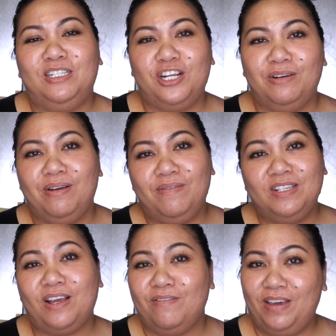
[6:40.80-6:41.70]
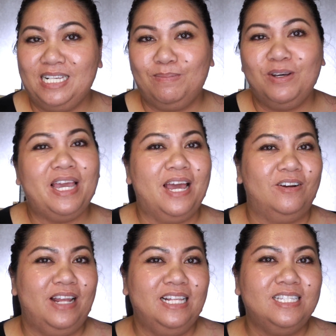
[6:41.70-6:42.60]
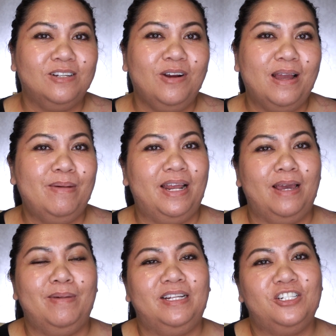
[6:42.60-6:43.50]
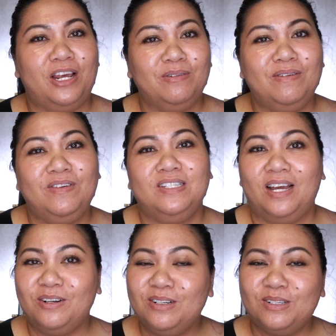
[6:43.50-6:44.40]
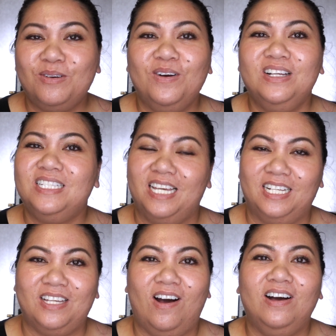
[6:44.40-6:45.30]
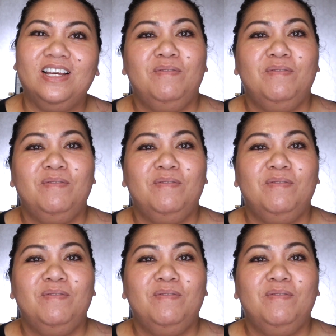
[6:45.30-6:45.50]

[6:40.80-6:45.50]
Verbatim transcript: at Jenn Reviews on Facebook and on Instagram, and I'm at Jenn Reviews underscore on TikTok.